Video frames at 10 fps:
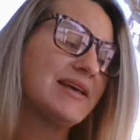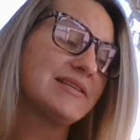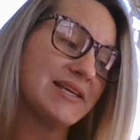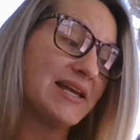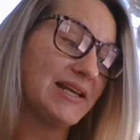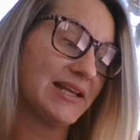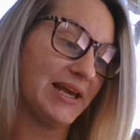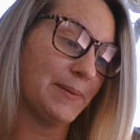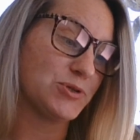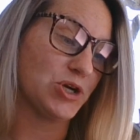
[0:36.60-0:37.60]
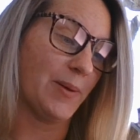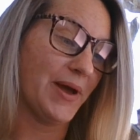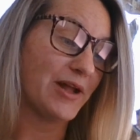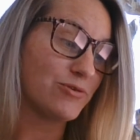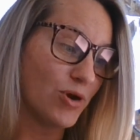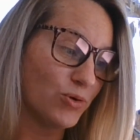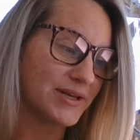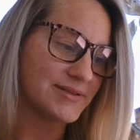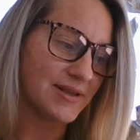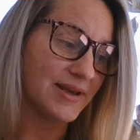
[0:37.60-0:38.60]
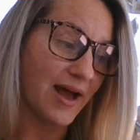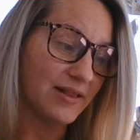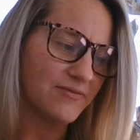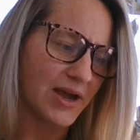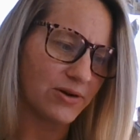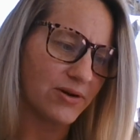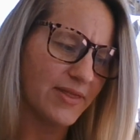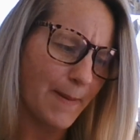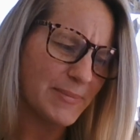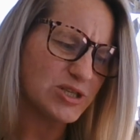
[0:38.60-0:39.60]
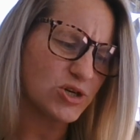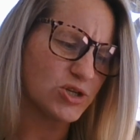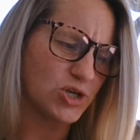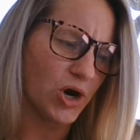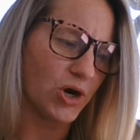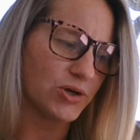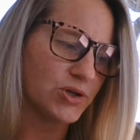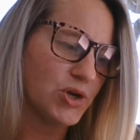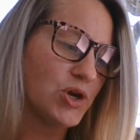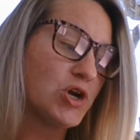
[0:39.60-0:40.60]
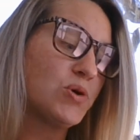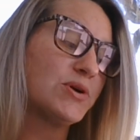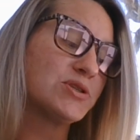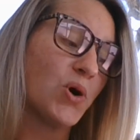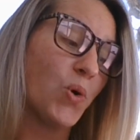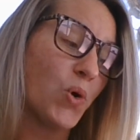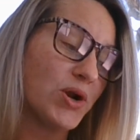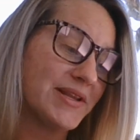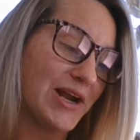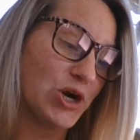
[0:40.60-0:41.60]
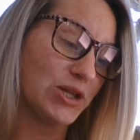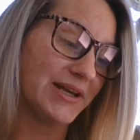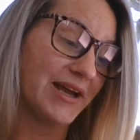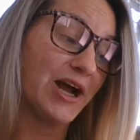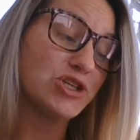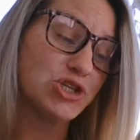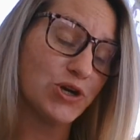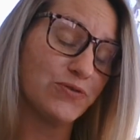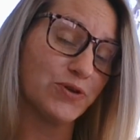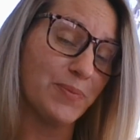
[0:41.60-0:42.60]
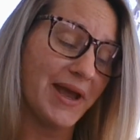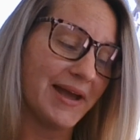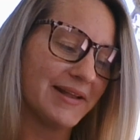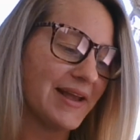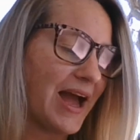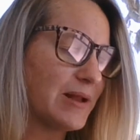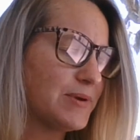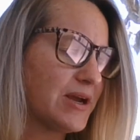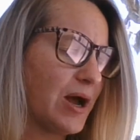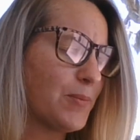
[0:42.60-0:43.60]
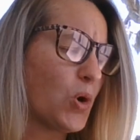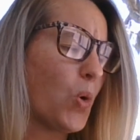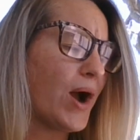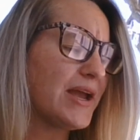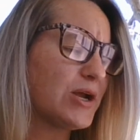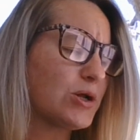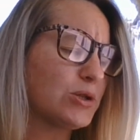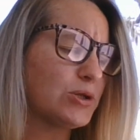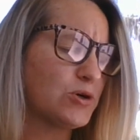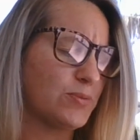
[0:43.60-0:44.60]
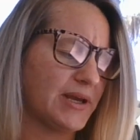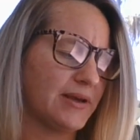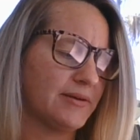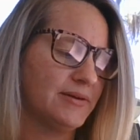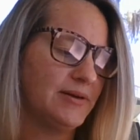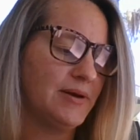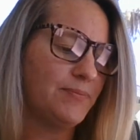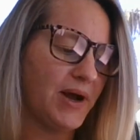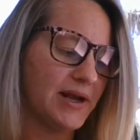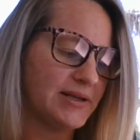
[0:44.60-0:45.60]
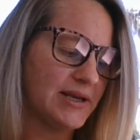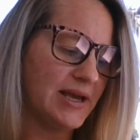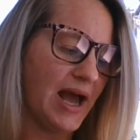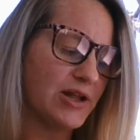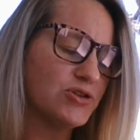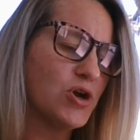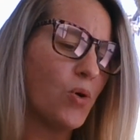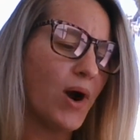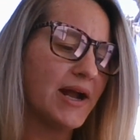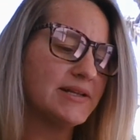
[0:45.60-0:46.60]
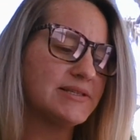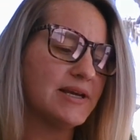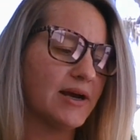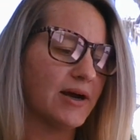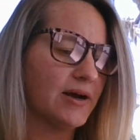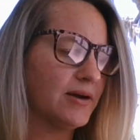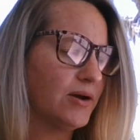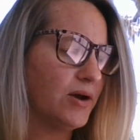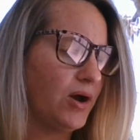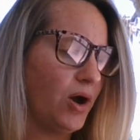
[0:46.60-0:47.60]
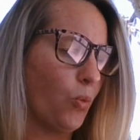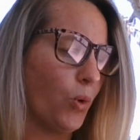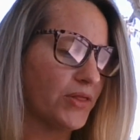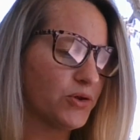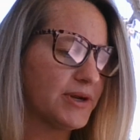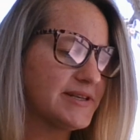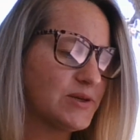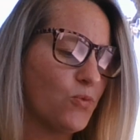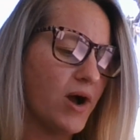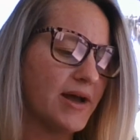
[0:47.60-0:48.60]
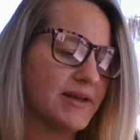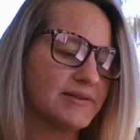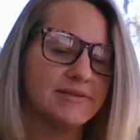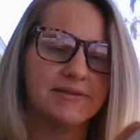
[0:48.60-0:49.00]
Stanley Lambchop had noticed in the elevator that Mr. Dart, who was ordinarily a cheerful man, had become quite gloomy, but he had no idea what the reason was.